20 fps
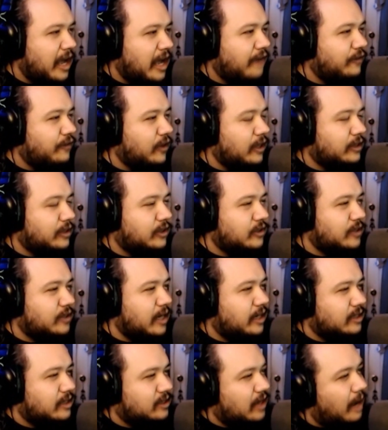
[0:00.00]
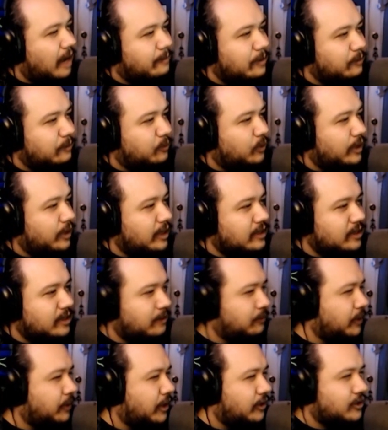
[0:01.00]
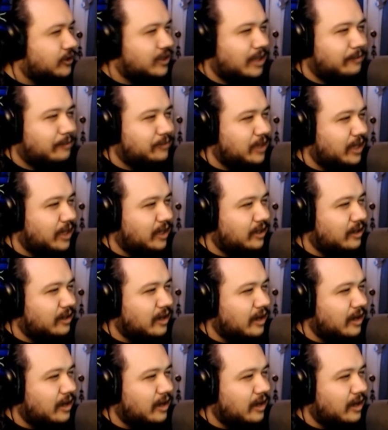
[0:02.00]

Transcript: I feel like there's like a stopping point at some point or something.